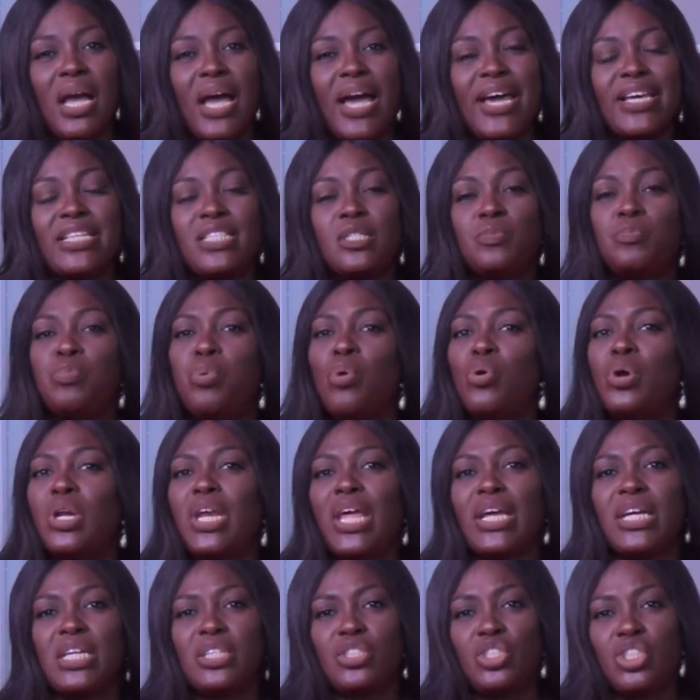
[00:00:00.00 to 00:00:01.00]
I spoke
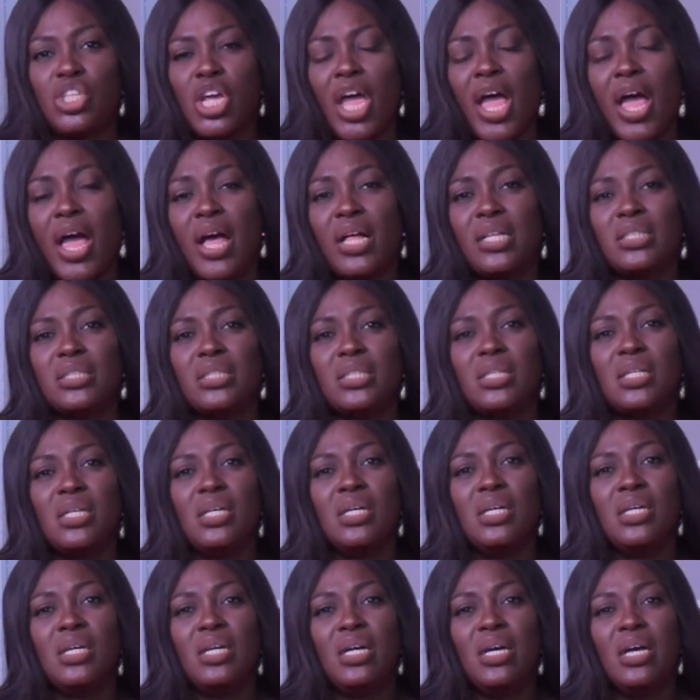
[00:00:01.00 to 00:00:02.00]
like a child.
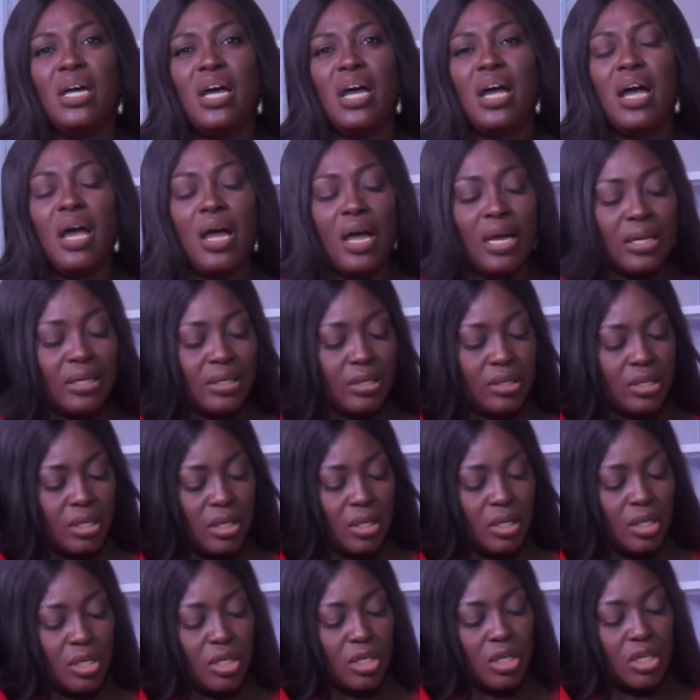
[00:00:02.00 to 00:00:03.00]
And
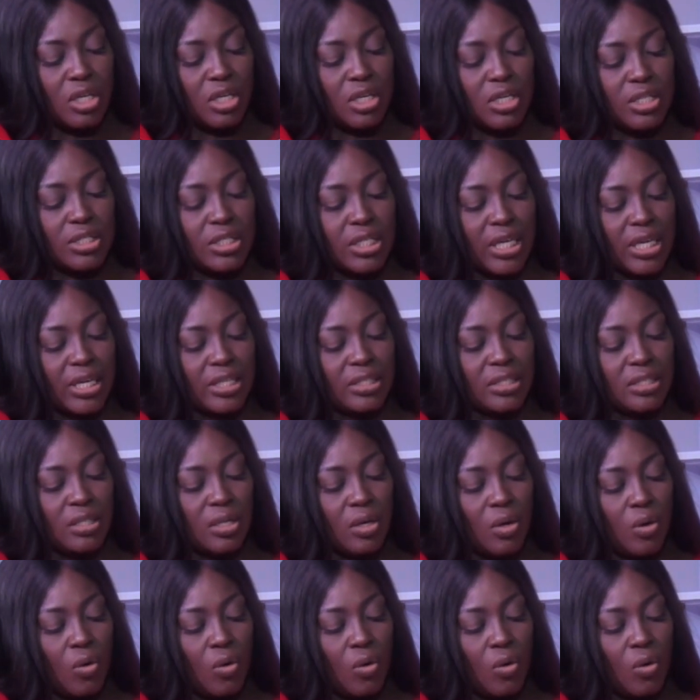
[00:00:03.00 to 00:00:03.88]
he said,